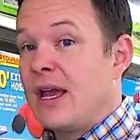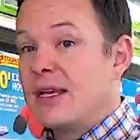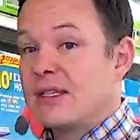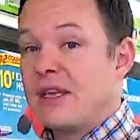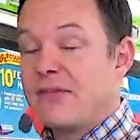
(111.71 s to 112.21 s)

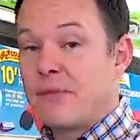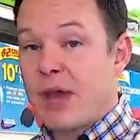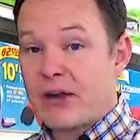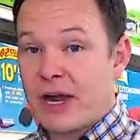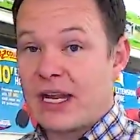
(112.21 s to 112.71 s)
is an even
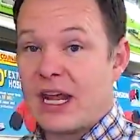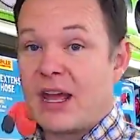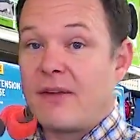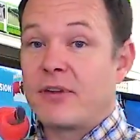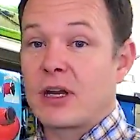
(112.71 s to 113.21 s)
better idea
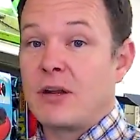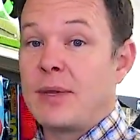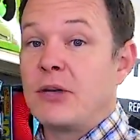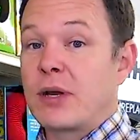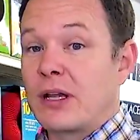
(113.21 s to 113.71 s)
if you're gonna
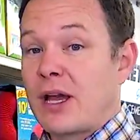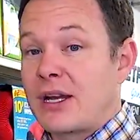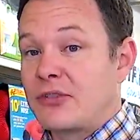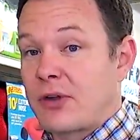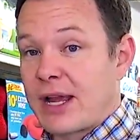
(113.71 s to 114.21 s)
be doing a
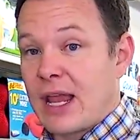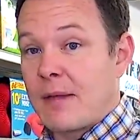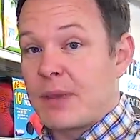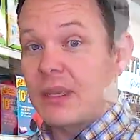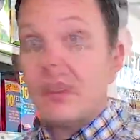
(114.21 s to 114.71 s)
lot of dry
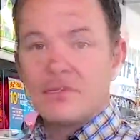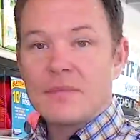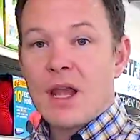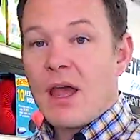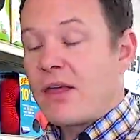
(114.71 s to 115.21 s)
camping.
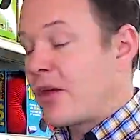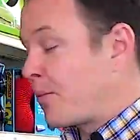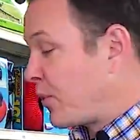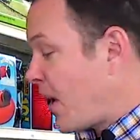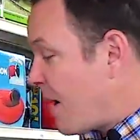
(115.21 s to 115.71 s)
The
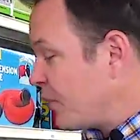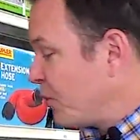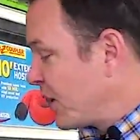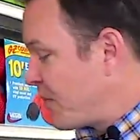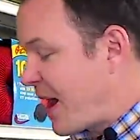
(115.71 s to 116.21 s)

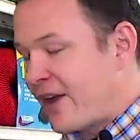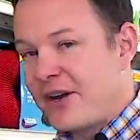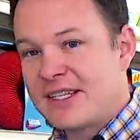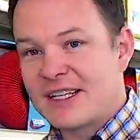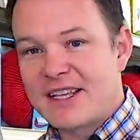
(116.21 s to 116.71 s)
problem with
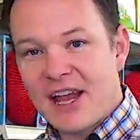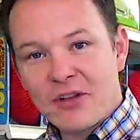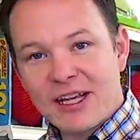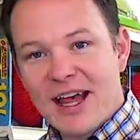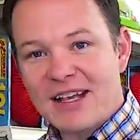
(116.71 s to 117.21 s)
batteries is they
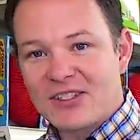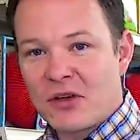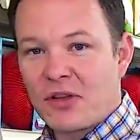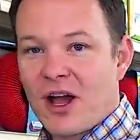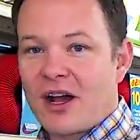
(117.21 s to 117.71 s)
only last
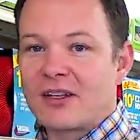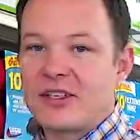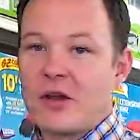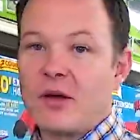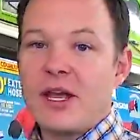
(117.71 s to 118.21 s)
so long,
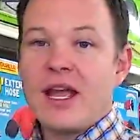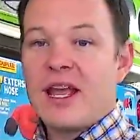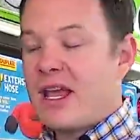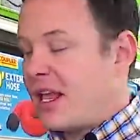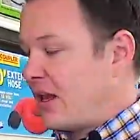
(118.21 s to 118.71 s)
so
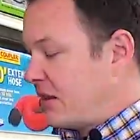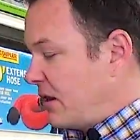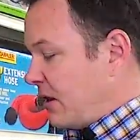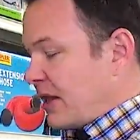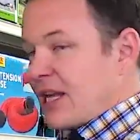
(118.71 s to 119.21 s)

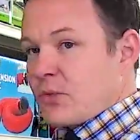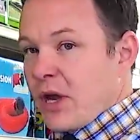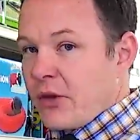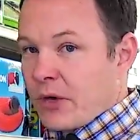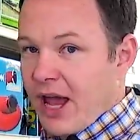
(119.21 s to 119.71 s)
that's
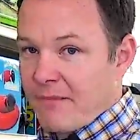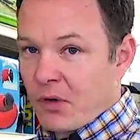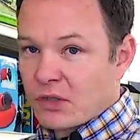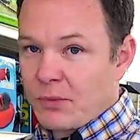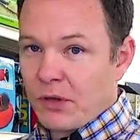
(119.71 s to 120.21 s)
why you want to have
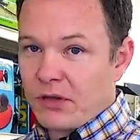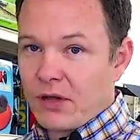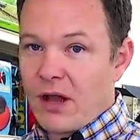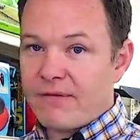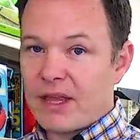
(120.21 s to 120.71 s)

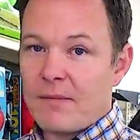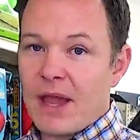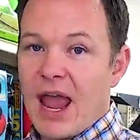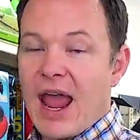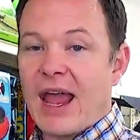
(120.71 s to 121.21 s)
multiple of
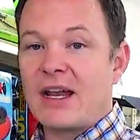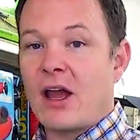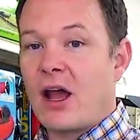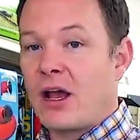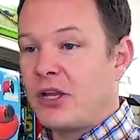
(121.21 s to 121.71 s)
them, and
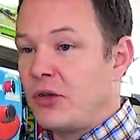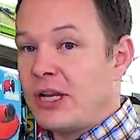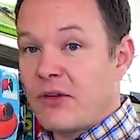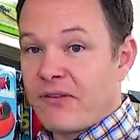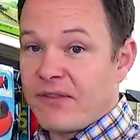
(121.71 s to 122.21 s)
you
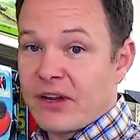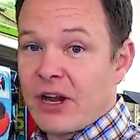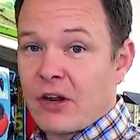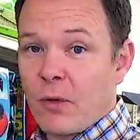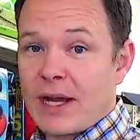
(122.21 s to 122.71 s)
need to
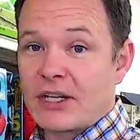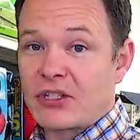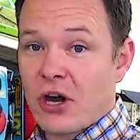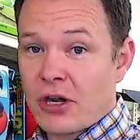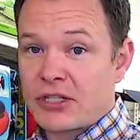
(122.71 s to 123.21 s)
figure out a way to
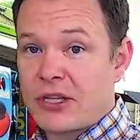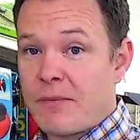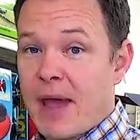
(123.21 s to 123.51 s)
charge them